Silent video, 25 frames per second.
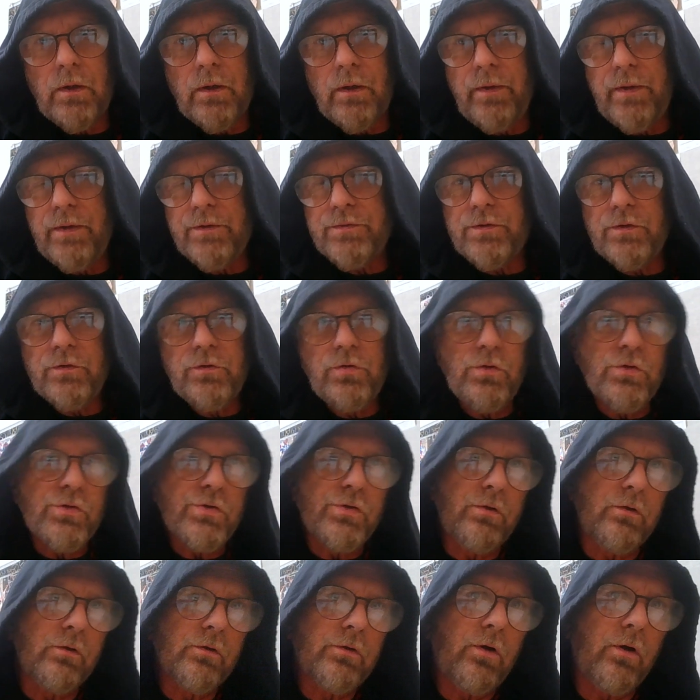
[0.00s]

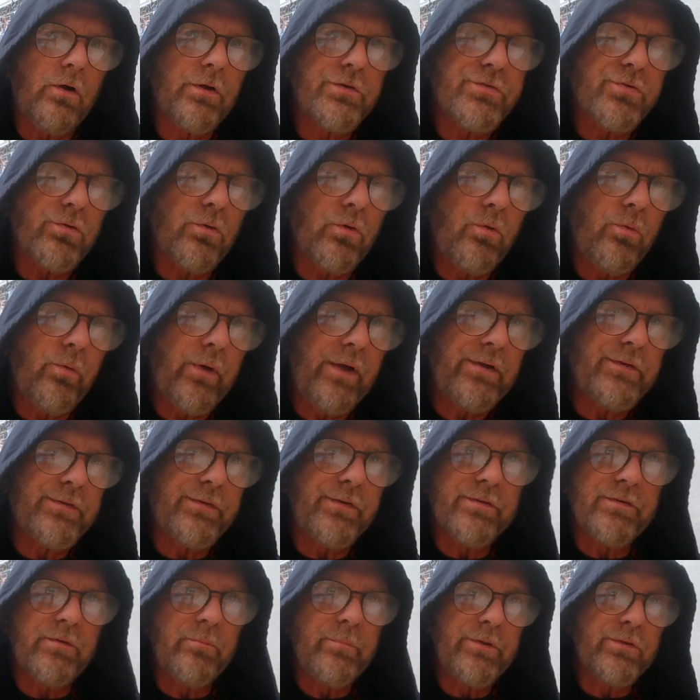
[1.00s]
institutional cultural
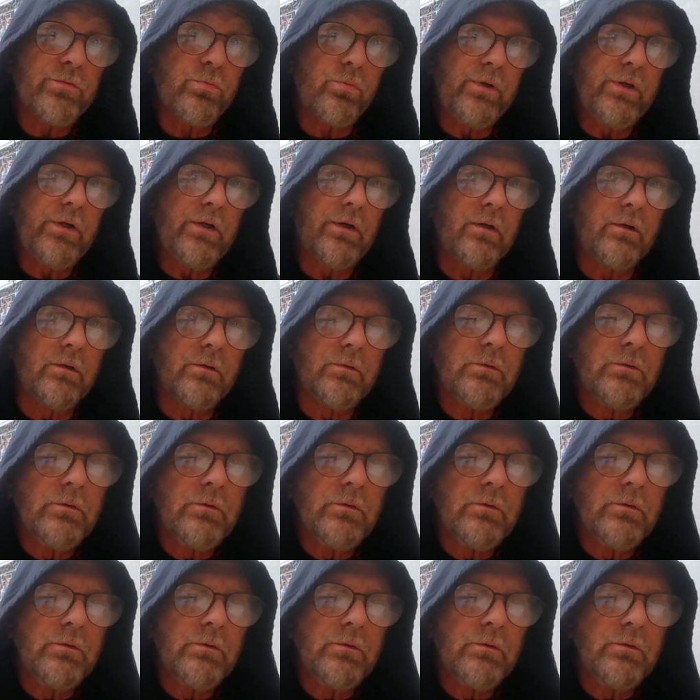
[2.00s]
racism is real.